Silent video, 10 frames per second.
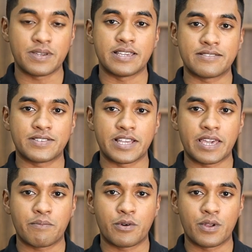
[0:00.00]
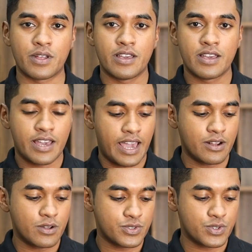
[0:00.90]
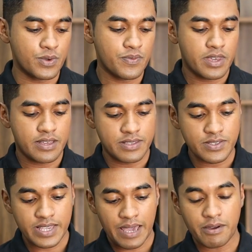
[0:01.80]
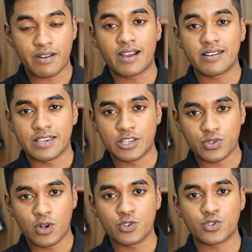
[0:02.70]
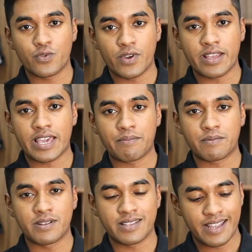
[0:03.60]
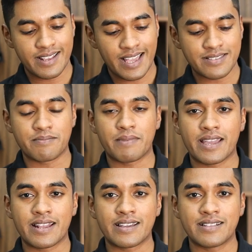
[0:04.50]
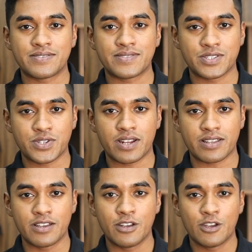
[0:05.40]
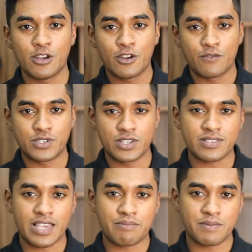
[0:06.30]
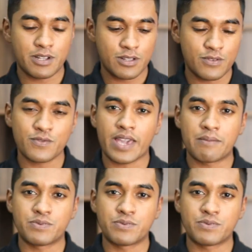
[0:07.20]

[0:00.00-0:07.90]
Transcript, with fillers: P S D K port. And also this camera is also very capable. It has a mechanical shutter which is capable of